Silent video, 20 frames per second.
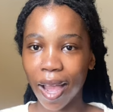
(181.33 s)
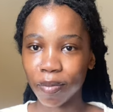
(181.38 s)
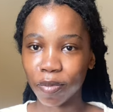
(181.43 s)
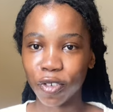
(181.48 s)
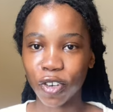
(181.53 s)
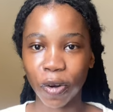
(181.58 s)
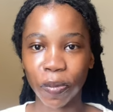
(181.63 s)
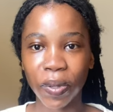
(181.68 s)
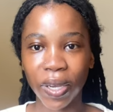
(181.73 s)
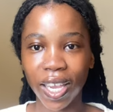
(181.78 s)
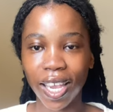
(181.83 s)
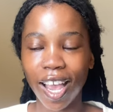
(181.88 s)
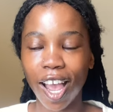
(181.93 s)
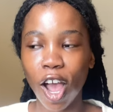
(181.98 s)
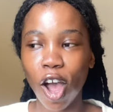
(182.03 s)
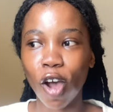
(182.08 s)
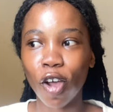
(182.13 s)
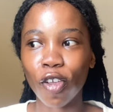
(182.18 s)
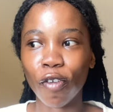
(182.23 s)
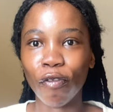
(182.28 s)
I'm dropping
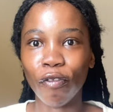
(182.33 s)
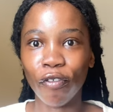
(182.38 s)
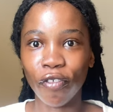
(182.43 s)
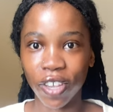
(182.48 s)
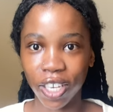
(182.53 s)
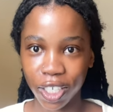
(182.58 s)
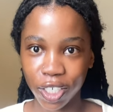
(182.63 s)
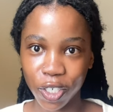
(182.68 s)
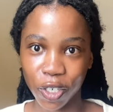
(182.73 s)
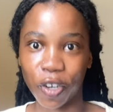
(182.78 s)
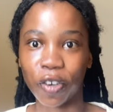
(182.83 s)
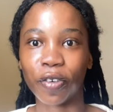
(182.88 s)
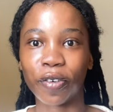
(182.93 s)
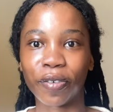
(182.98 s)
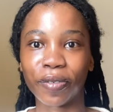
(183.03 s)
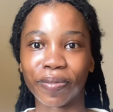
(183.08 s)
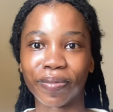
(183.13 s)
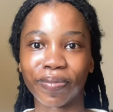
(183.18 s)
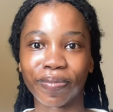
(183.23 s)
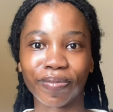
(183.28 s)
a video.